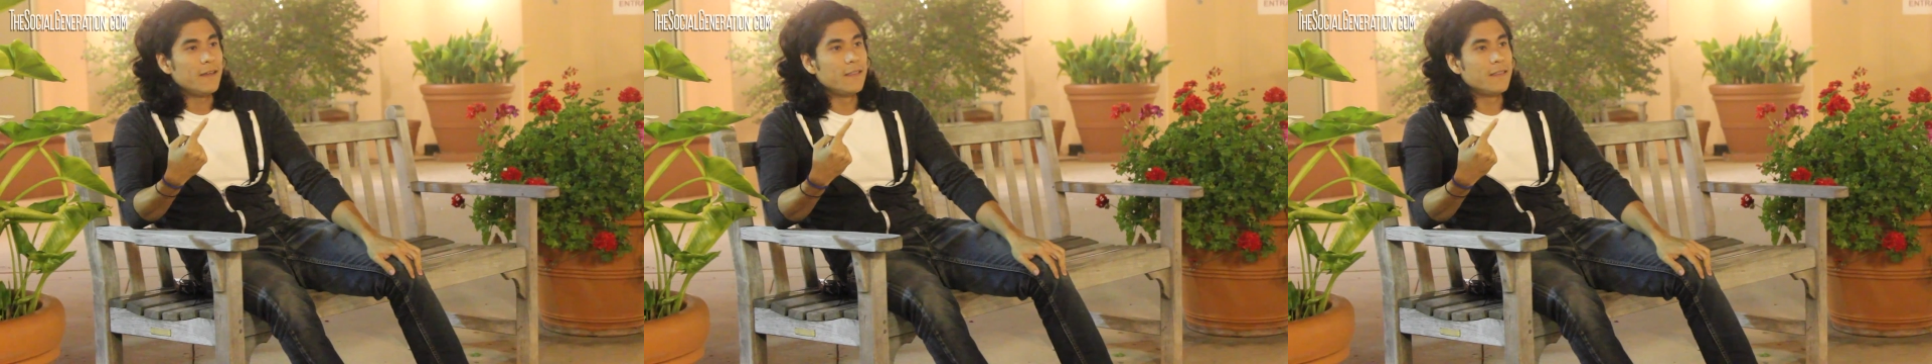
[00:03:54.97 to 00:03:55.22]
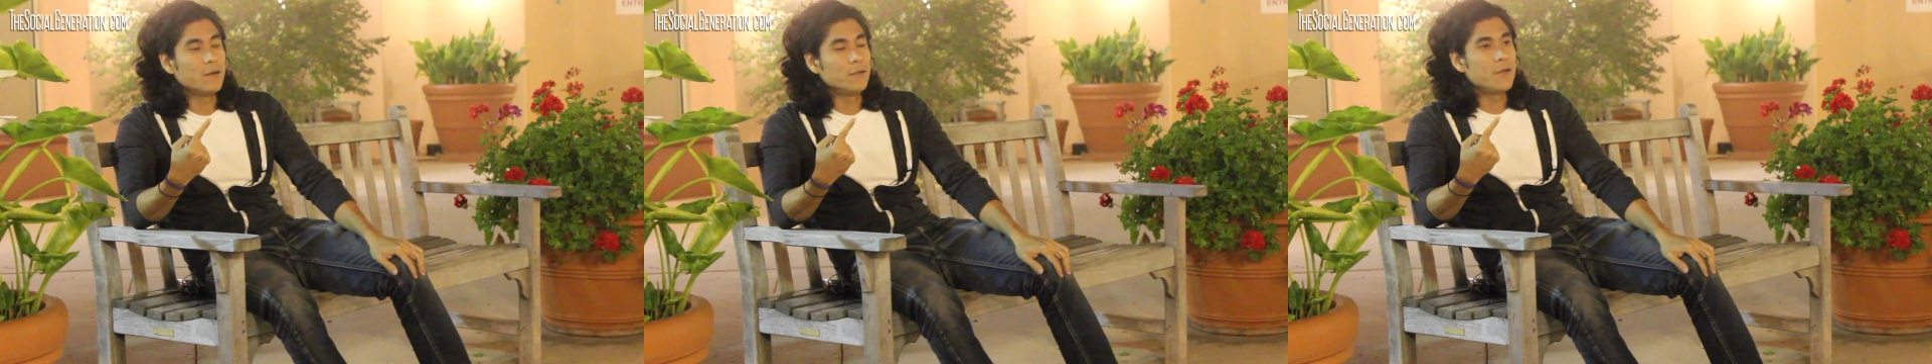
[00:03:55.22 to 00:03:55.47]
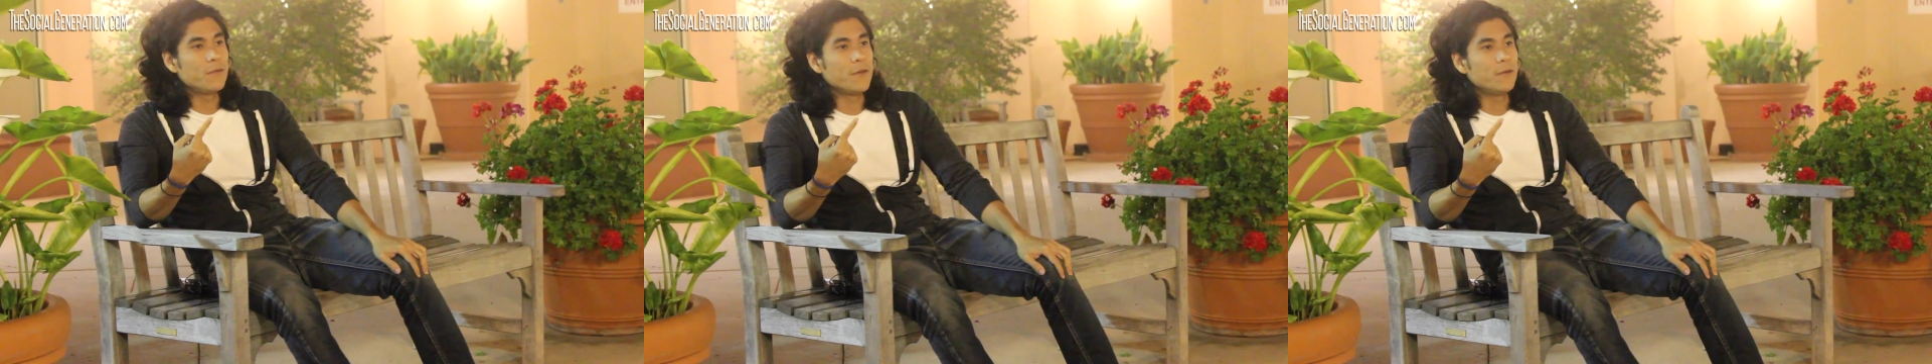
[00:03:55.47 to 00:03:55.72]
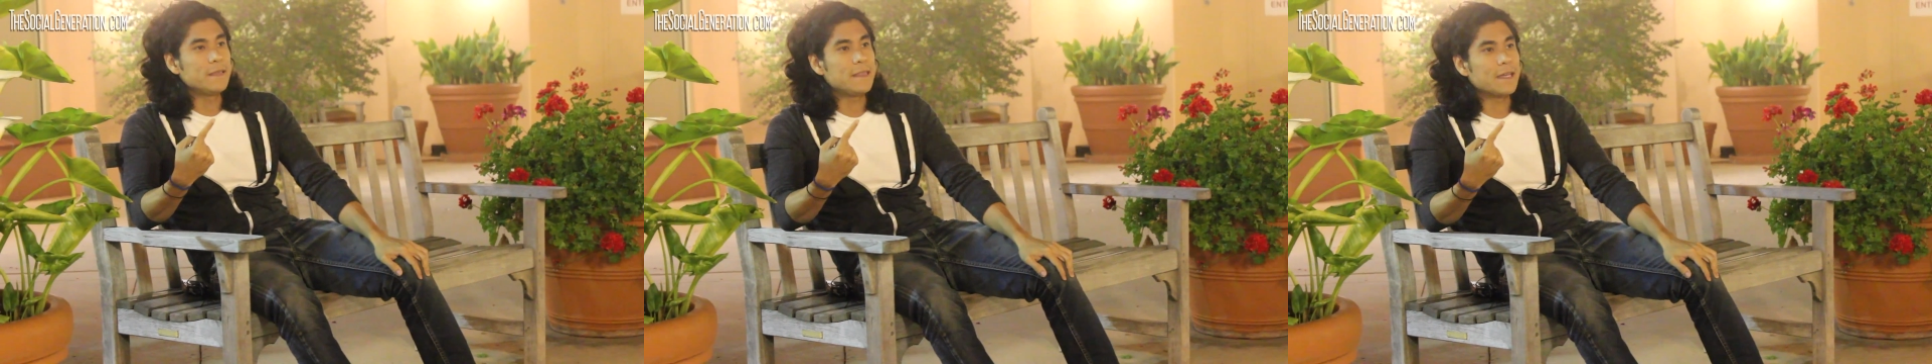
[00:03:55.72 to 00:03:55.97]
The
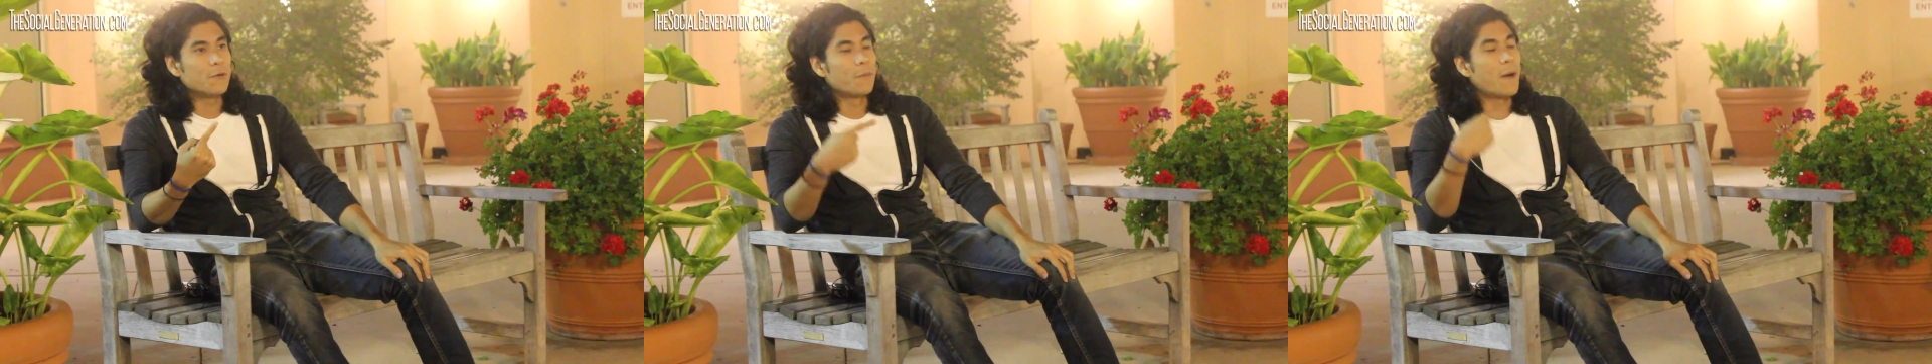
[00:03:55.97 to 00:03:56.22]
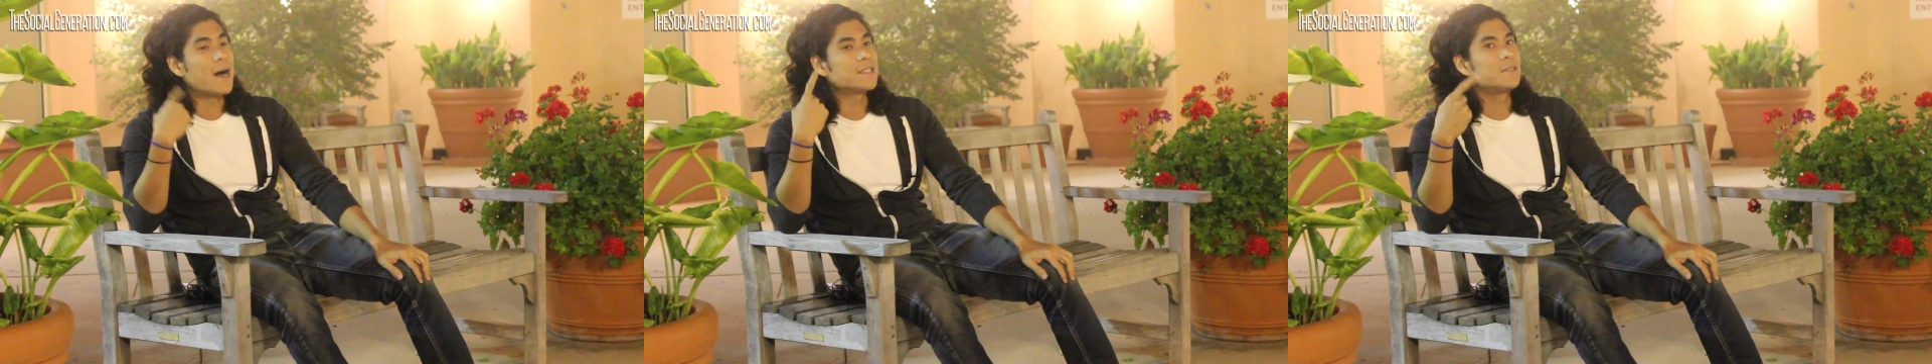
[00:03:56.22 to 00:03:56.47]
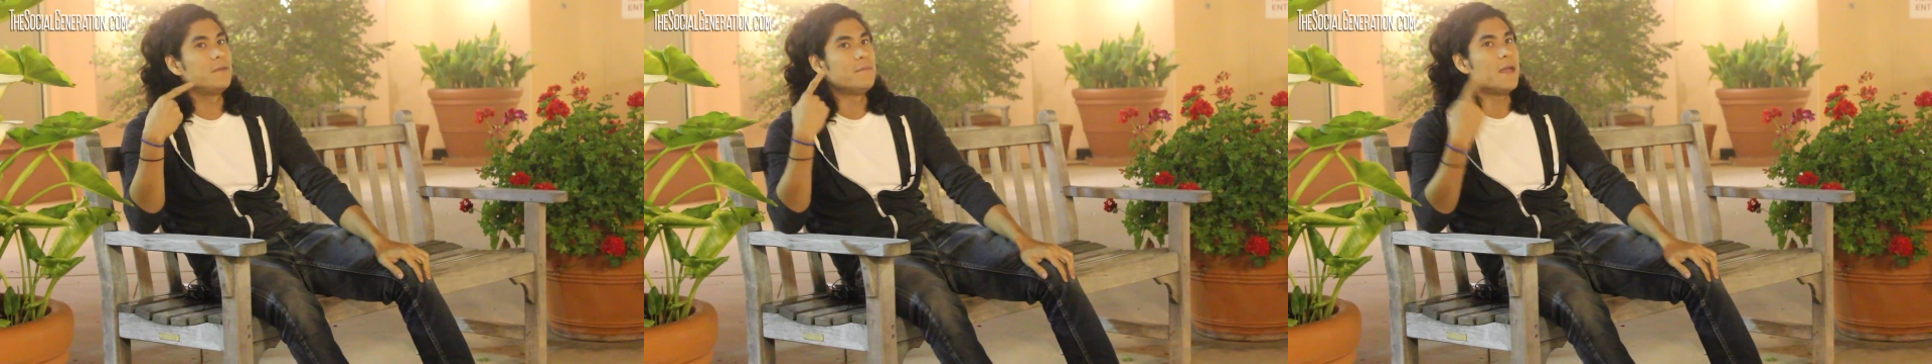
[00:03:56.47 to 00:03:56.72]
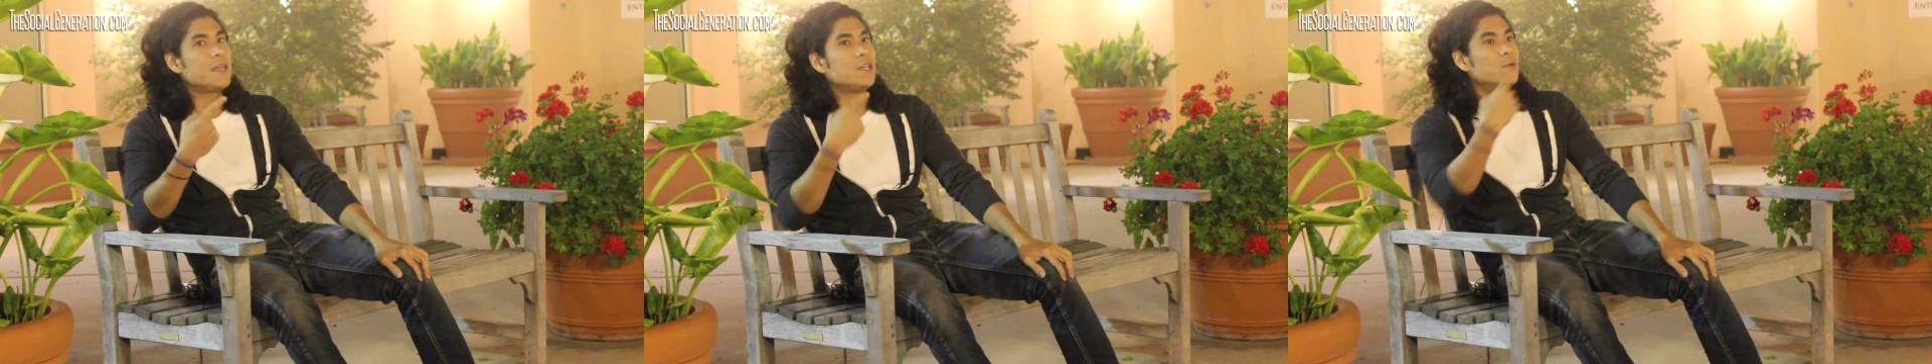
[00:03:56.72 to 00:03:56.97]
only thing that would possibly
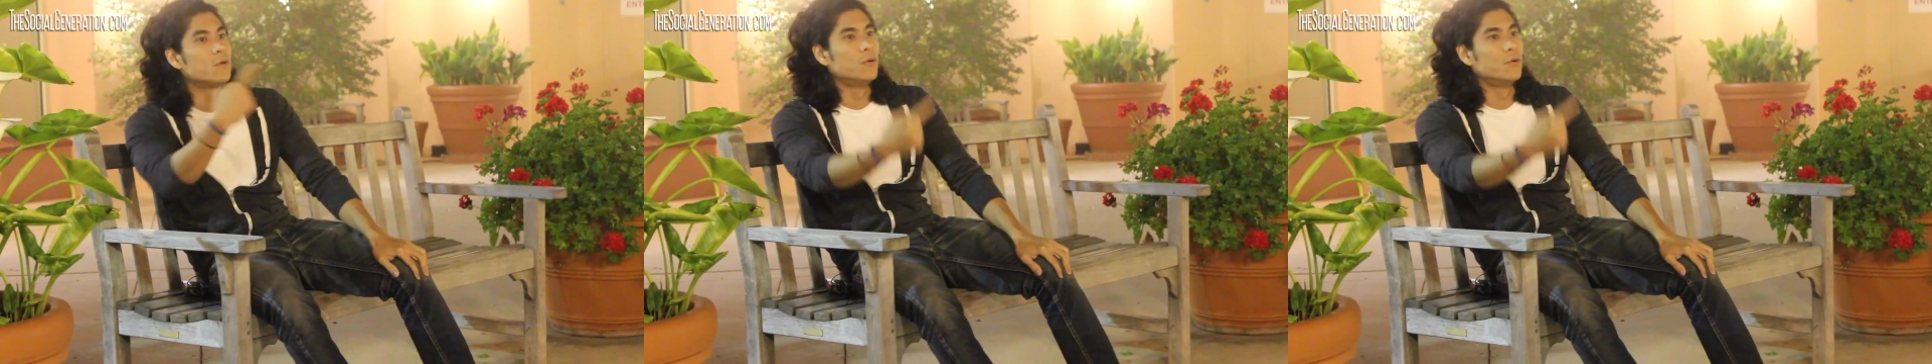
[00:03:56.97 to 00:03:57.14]
make you